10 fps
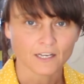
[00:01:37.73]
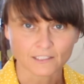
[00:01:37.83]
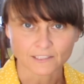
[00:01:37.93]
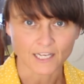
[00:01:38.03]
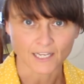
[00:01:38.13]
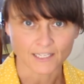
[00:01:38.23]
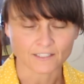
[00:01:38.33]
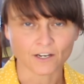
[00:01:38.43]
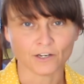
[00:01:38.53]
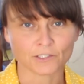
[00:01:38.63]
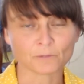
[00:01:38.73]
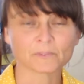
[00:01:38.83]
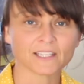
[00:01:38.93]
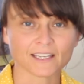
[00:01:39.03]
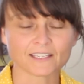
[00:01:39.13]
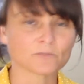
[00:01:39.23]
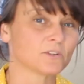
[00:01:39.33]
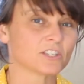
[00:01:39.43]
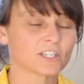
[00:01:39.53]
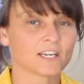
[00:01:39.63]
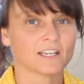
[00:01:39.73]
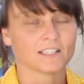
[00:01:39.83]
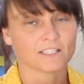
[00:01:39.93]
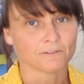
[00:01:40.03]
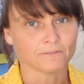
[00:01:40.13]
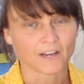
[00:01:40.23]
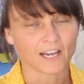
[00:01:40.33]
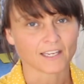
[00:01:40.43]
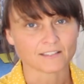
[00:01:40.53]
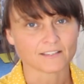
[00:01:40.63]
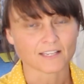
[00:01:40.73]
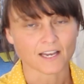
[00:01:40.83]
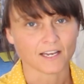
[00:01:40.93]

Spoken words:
a line on your plant which divides